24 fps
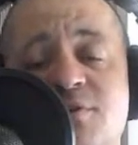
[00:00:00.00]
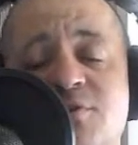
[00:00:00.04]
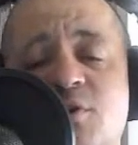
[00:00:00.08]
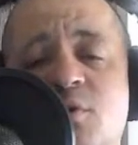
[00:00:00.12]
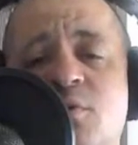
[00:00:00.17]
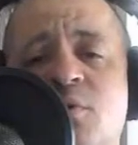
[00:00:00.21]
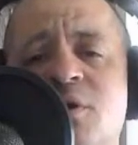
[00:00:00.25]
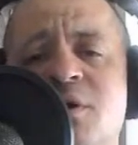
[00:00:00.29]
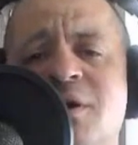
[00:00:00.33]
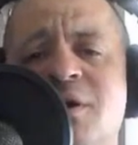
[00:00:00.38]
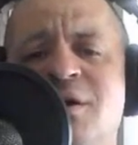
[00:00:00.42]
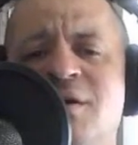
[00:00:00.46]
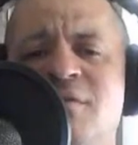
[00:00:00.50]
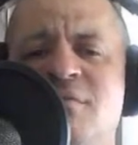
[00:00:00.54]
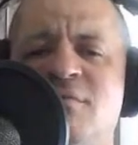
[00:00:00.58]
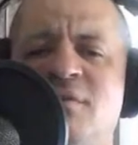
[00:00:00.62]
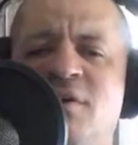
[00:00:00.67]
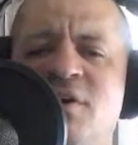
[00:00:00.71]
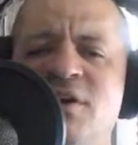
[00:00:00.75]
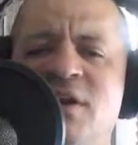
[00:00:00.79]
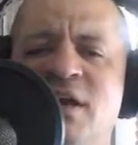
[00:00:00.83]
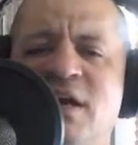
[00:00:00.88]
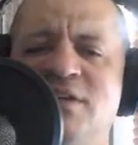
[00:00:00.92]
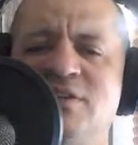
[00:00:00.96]
So
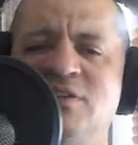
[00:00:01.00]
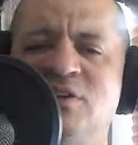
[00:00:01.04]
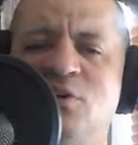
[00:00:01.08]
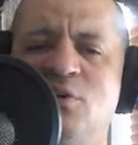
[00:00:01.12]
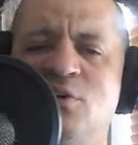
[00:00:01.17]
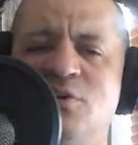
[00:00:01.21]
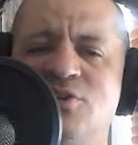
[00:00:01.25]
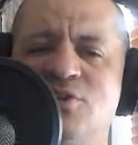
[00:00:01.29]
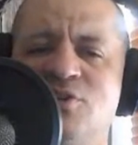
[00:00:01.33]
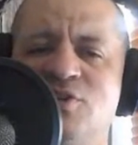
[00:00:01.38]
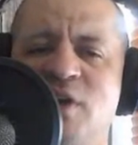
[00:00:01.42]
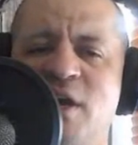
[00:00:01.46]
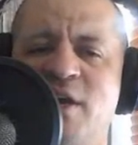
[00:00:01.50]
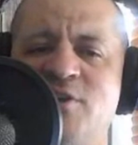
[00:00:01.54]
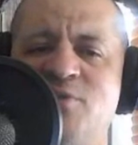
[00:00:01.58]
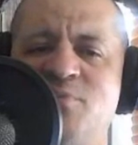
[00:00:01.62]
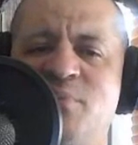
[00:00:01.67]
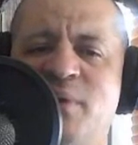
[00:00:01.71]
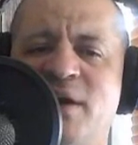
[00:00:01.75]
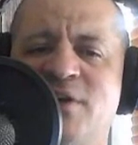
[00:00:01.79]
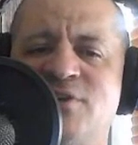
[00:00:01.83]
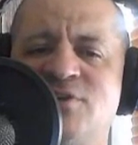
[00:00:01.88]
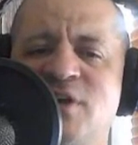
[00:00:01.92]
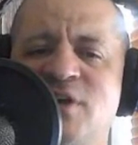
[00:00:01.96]
very nice little exchange
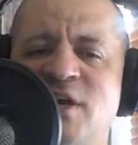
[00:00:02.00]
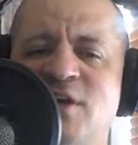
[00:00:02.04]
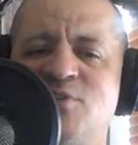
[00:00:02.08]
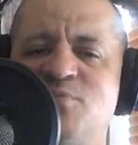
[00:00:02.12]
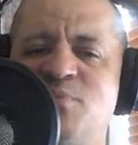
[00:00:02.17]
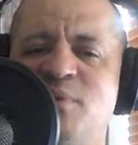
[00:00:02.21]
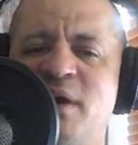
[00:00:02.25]
backstage.